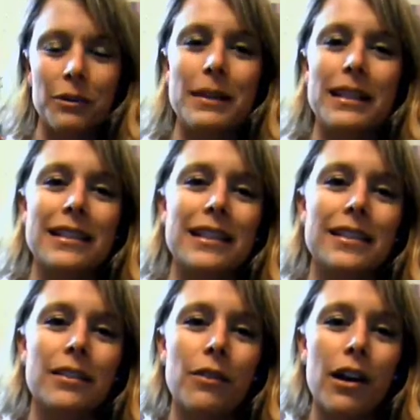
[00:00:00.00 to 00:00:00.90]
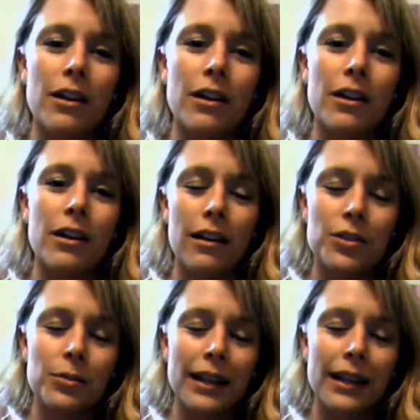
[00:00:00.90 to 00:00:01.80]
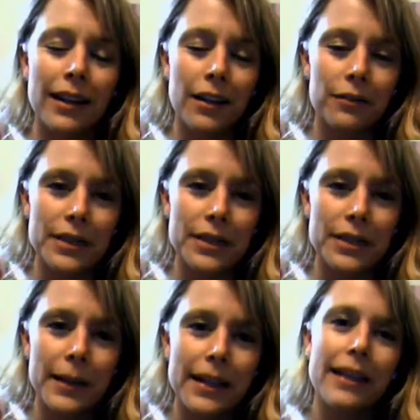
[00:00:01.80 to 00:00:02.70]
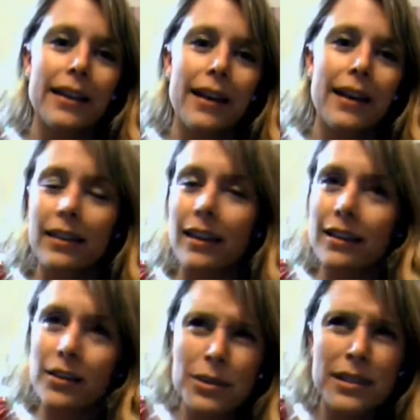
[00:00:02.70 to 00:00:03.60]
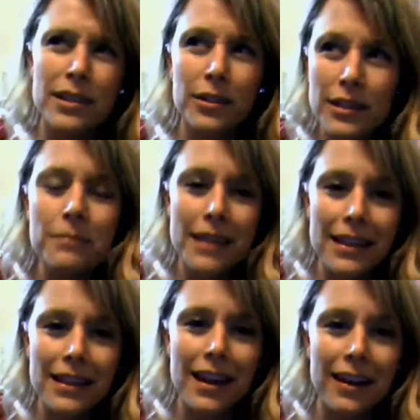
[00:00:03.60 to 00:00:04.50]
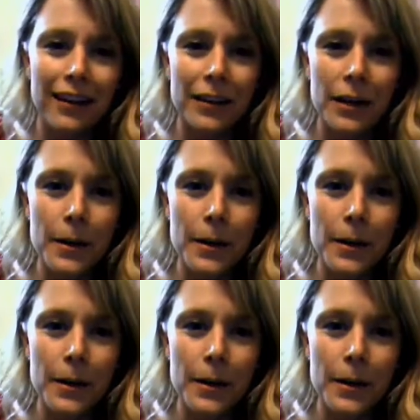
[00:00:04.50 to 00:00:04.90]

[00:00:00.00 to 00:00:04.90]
pieces of doing a gift. So I thought there's something there.